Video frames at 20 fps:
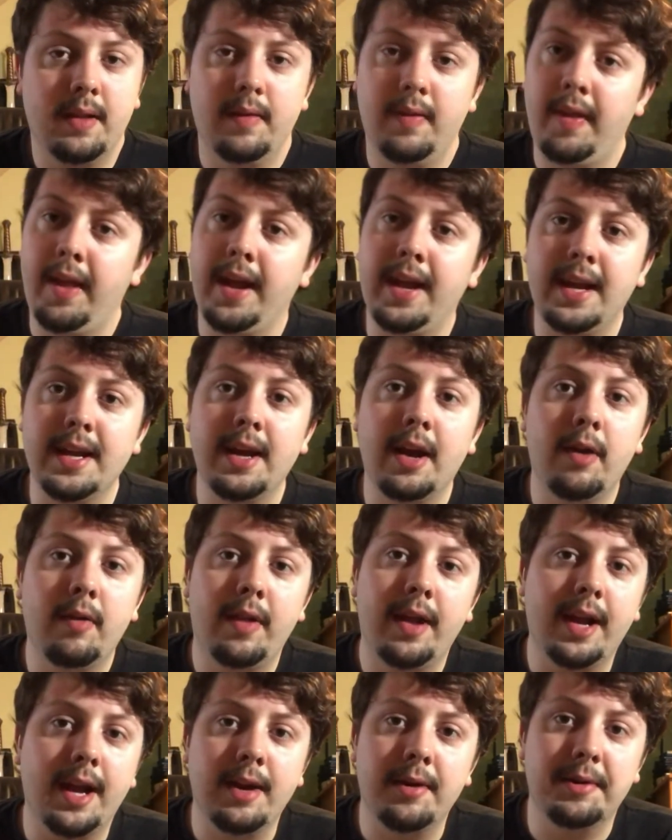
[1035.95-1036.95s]
Like
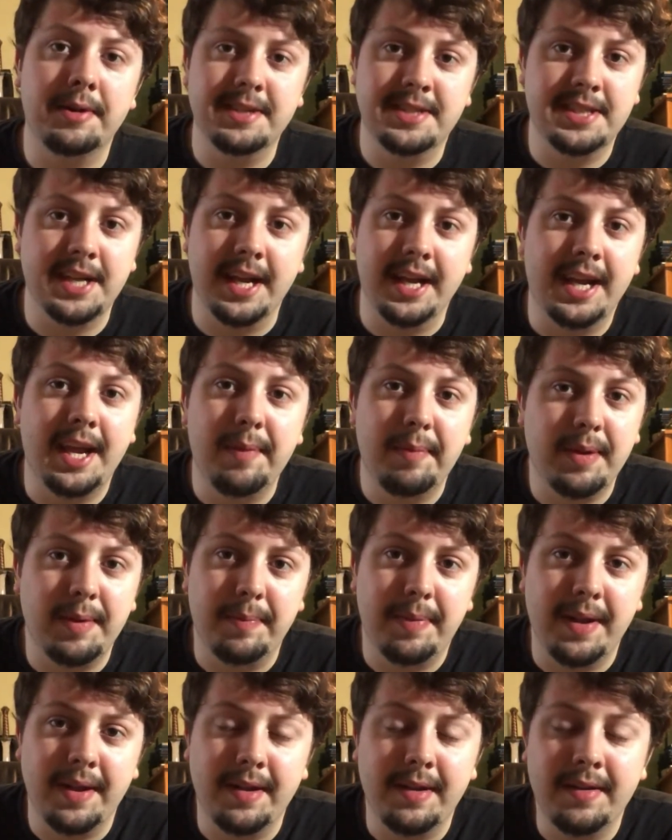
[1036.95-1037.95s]
I always say, keep an
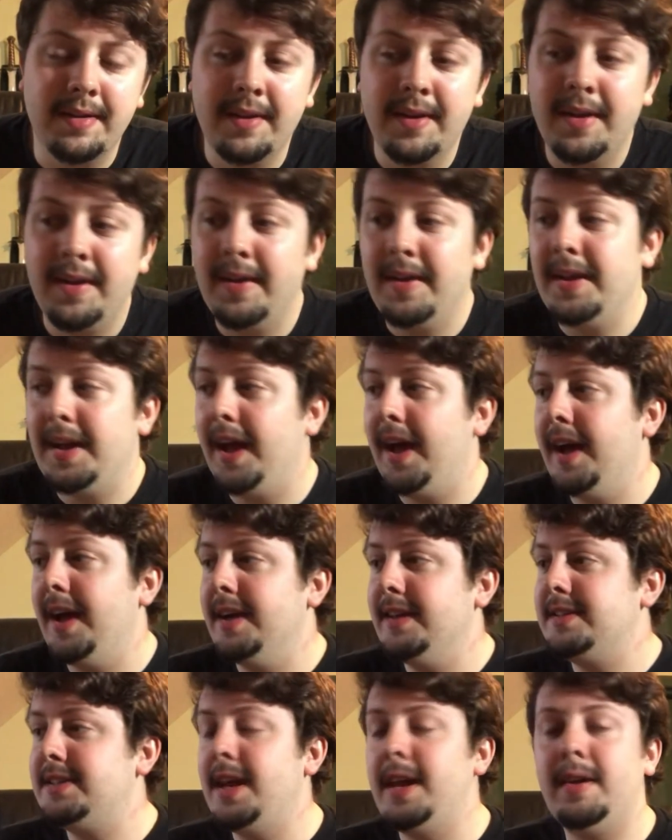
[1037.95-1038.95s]

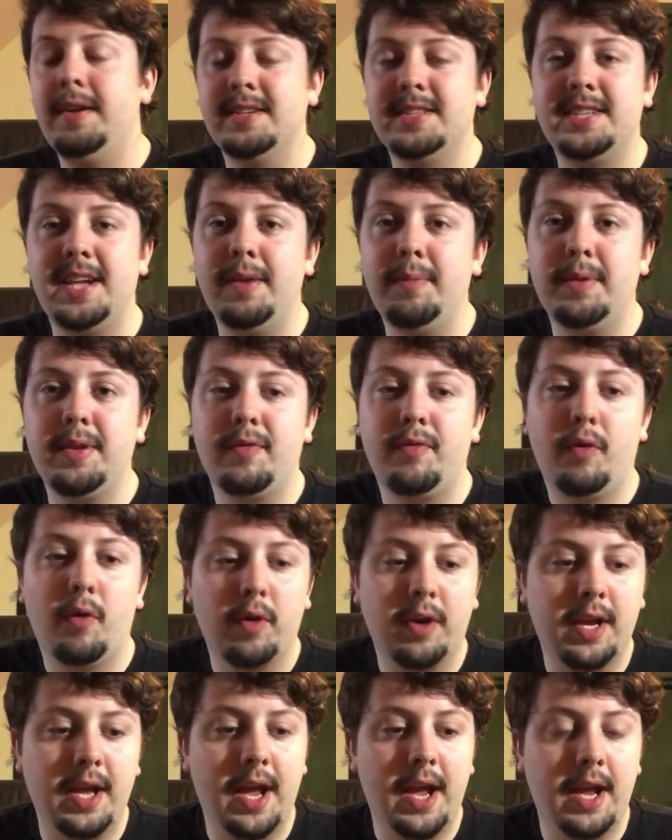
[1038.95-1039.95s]
opinion. Same with the
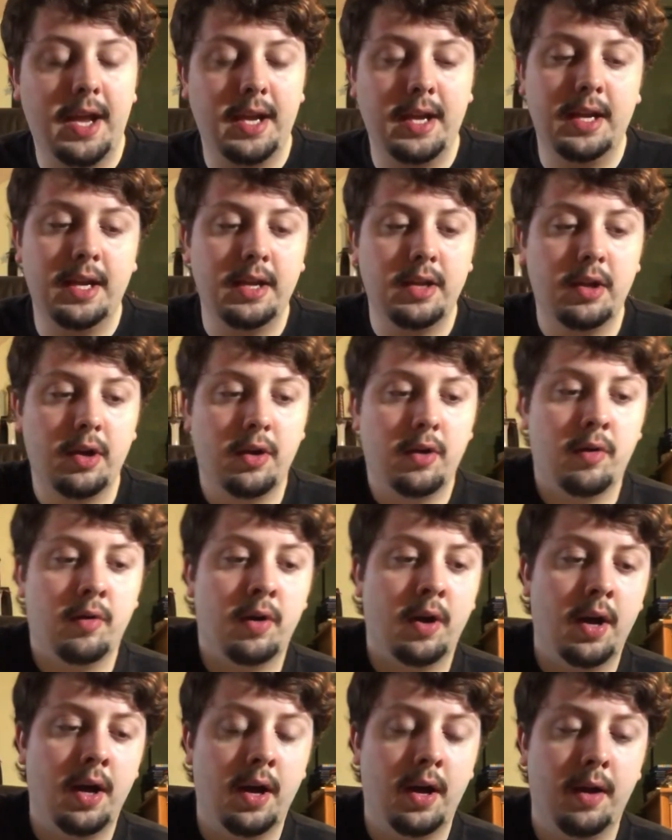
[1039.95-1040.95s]
4K, you
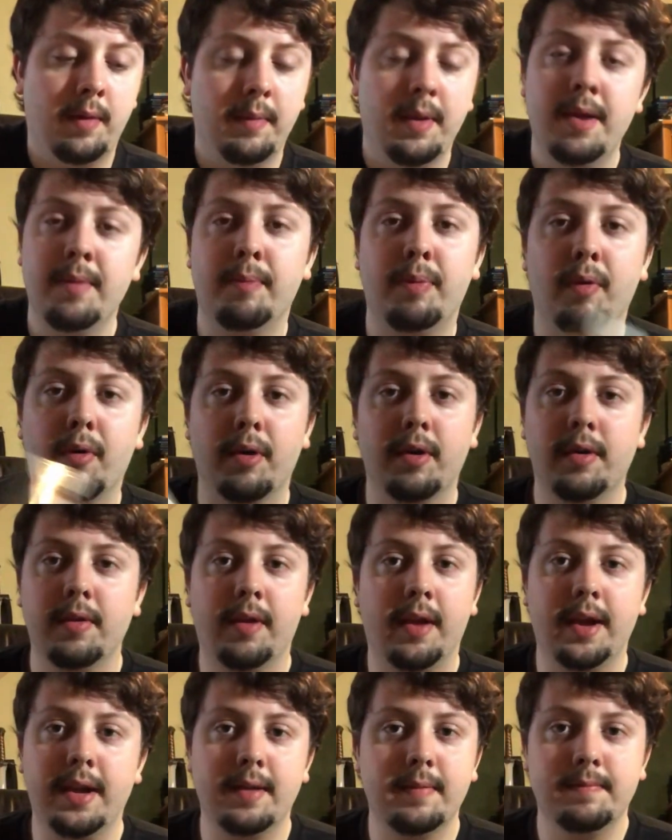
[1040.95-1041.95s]
know, import.
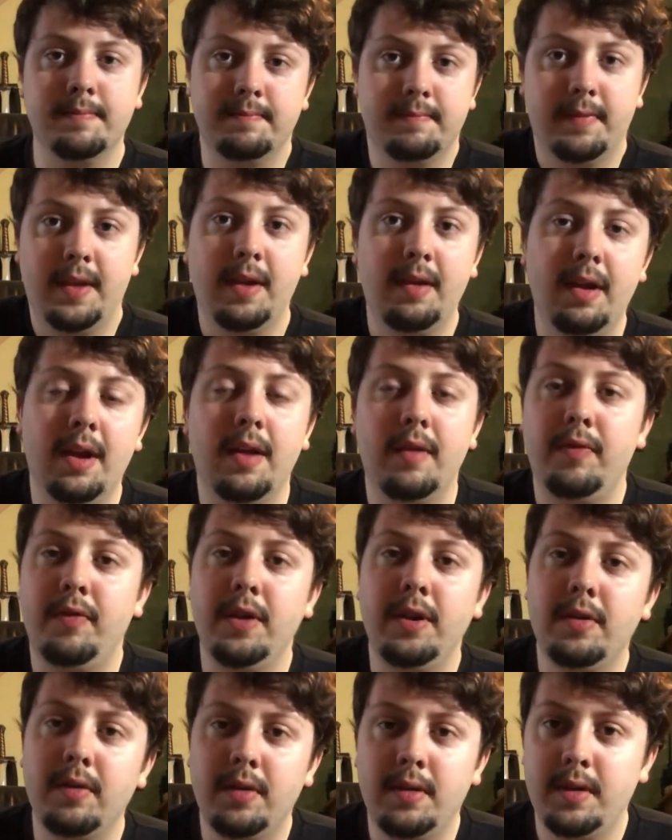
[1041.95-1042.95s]
Like, if
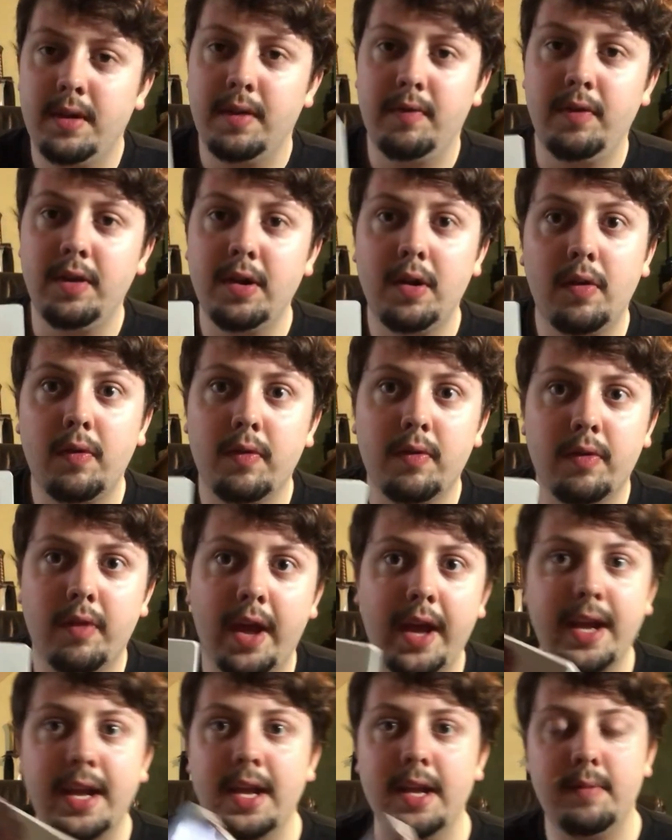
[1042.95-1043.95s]
you don't
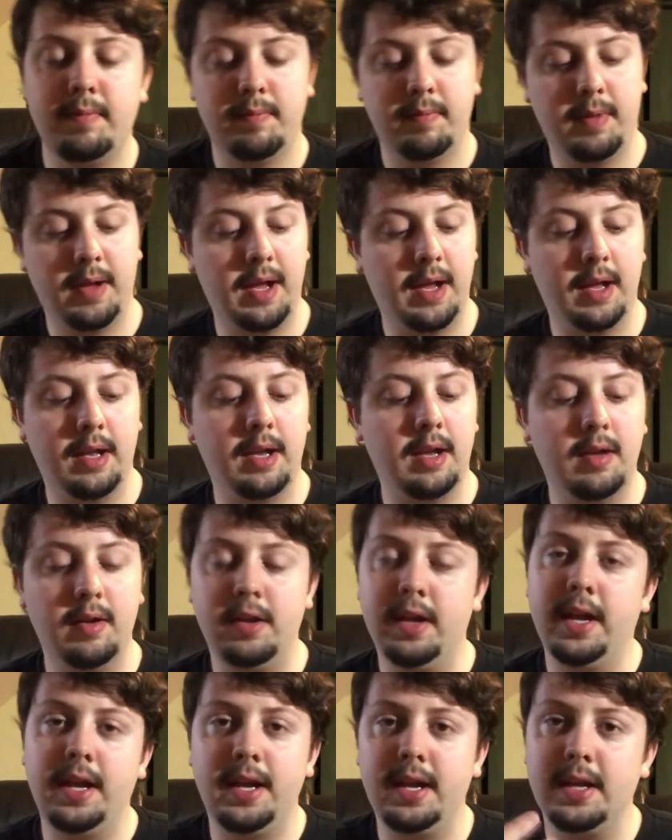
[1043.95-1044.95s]
like it and you
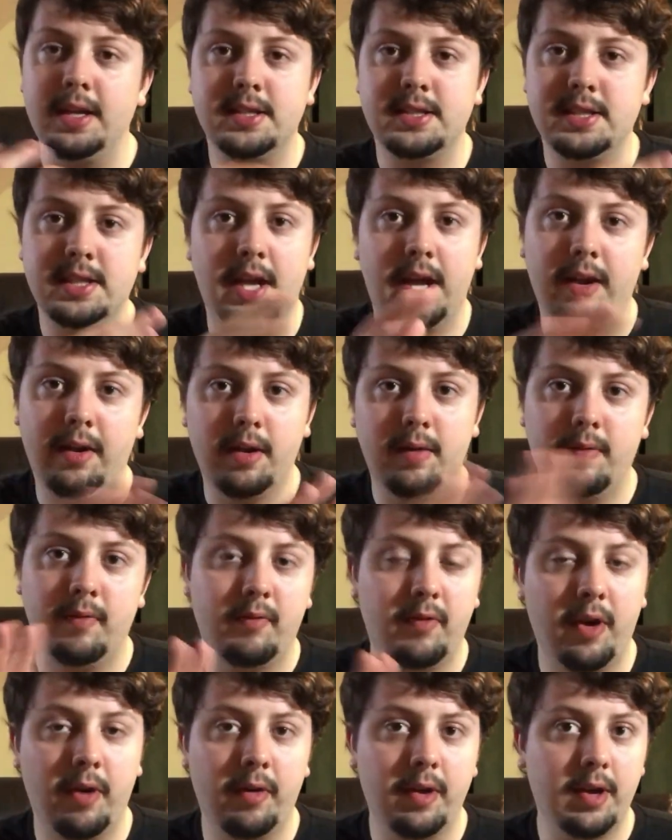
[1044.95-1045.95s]
think it's not a
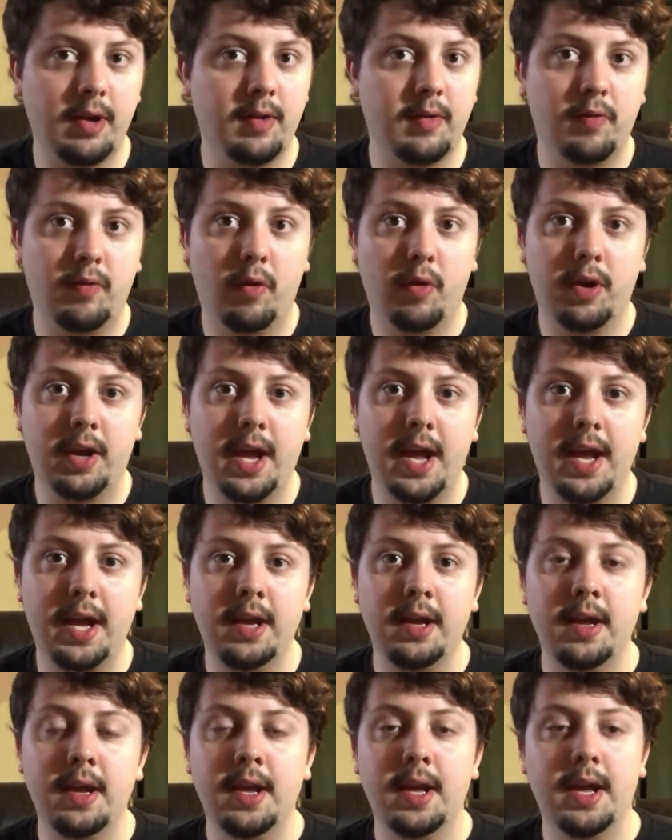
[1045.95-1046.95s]
very good
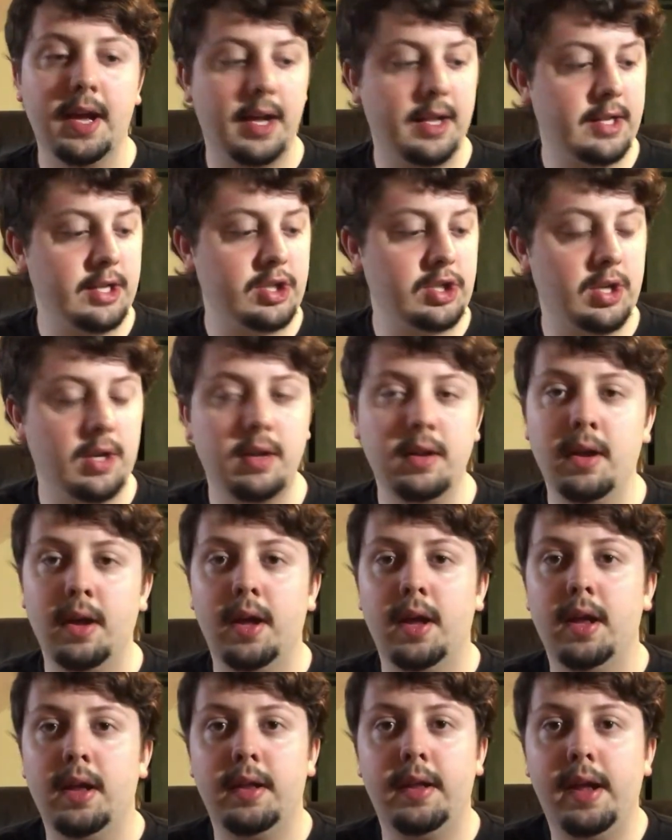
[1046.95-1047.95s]
4K edition,
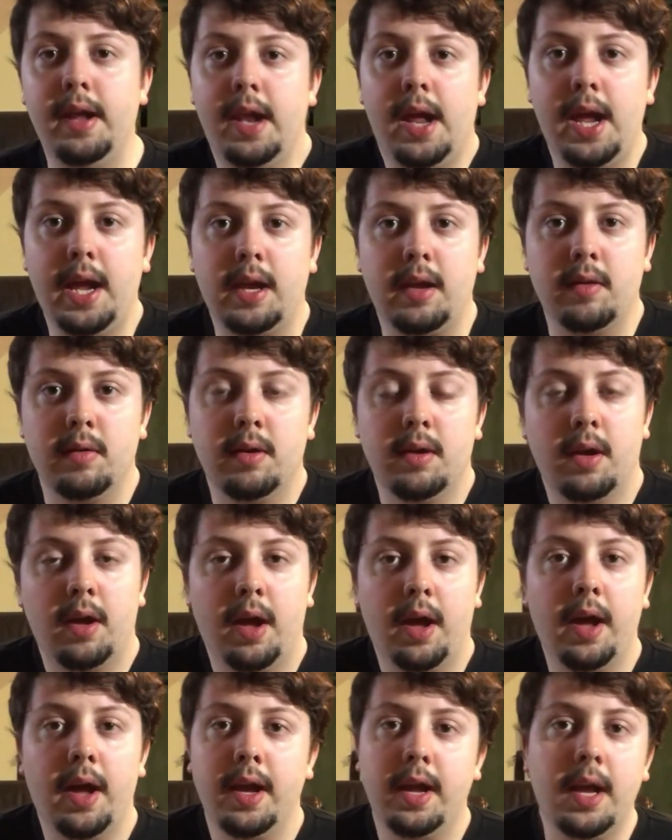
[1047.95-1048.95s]
then hey,
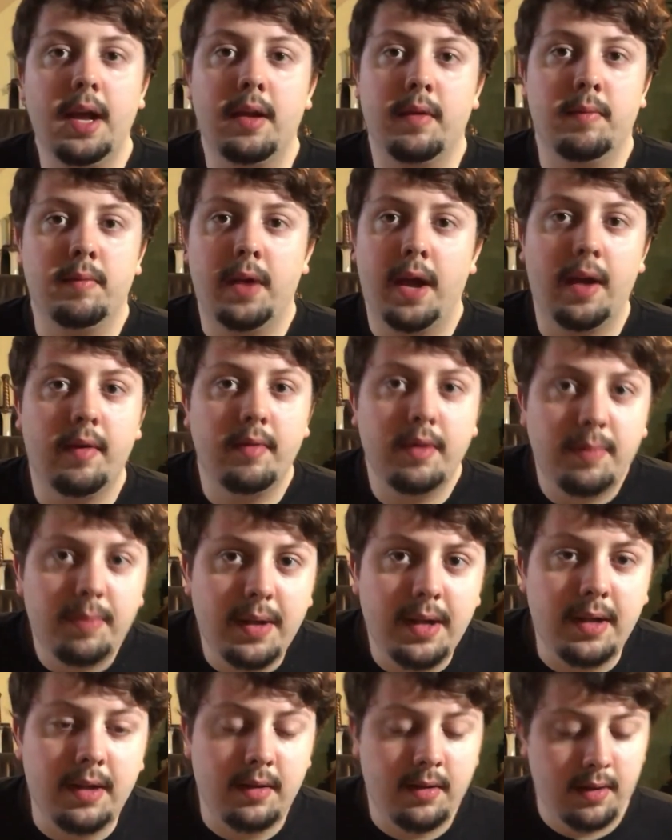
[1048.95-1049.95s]
again, I have an
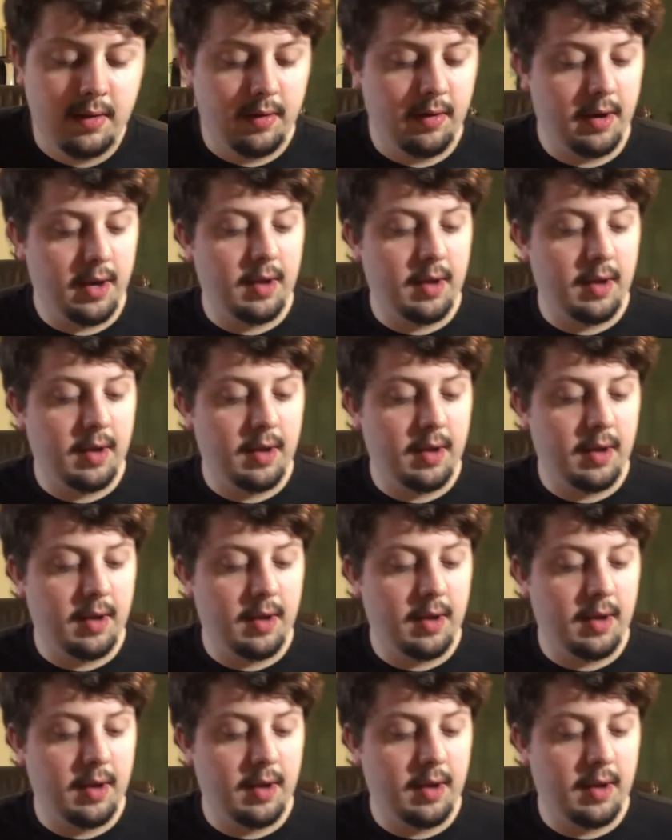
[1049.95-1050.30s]
opinion. All